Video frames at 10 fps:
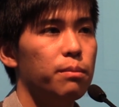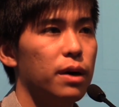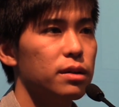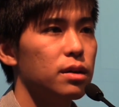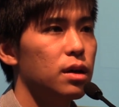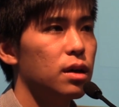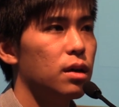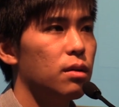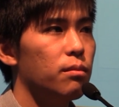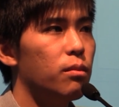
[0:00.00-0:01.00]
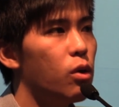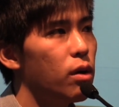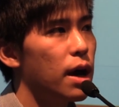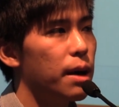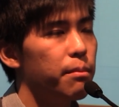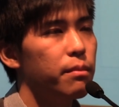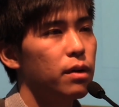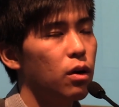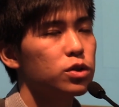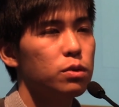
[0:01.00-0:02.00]
But more and
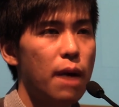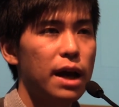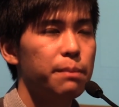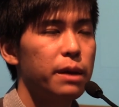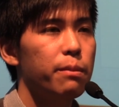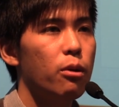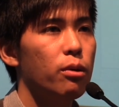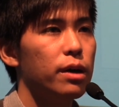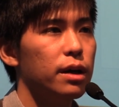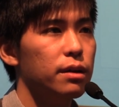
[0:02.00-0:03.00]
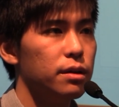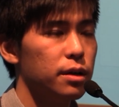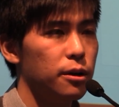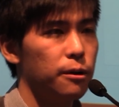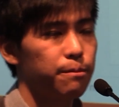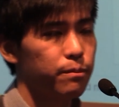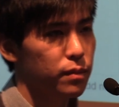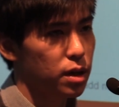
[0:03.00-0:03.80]
also many people in the